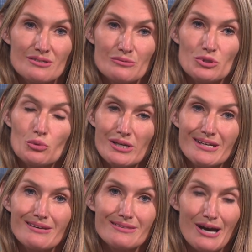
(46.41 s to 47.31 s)
With
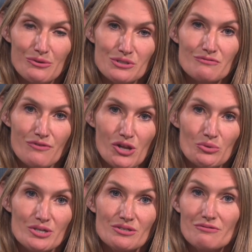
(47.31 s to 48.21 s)
28,000
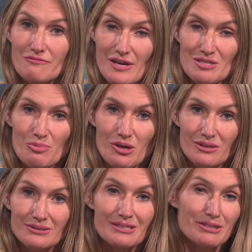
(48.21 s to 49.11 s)
followers on Facebook,
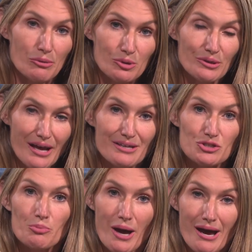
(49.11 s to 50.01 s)
a number that
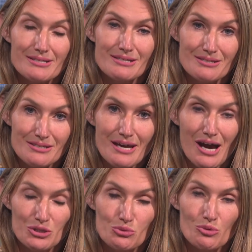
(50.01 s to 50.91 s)
surpasses the
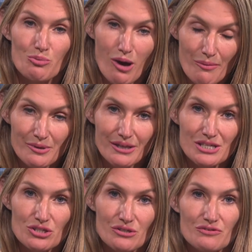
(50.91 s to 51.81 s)
actual
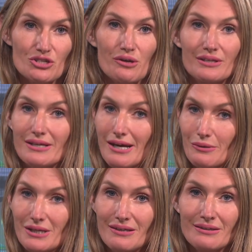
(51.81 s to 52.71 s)
population of Charlotte
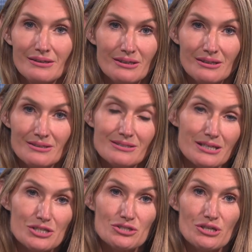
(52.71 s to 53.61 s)
County,
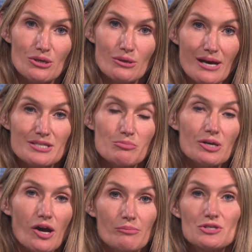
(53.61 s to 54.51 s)
CHCO has
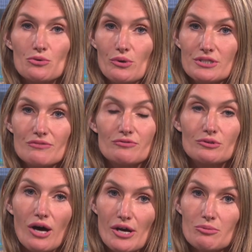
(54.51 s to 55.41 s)
become a source of
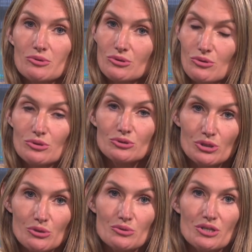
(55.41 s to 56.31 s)
reliable local
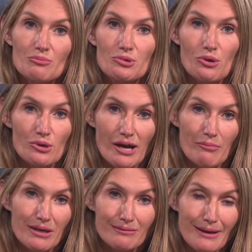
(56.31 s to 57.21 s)
news and
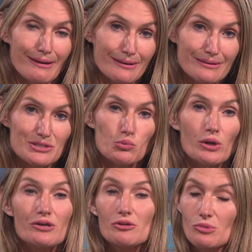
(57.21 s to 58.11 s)
programming and is
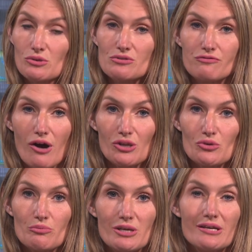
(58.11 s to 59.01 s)
one of the most
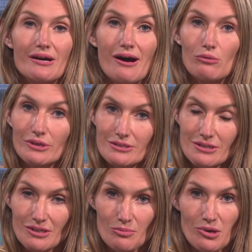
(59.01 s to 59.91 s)
followed media outlets
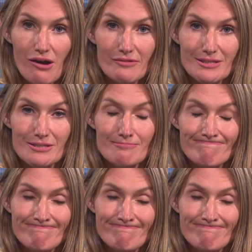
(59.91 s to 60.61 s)
in the province.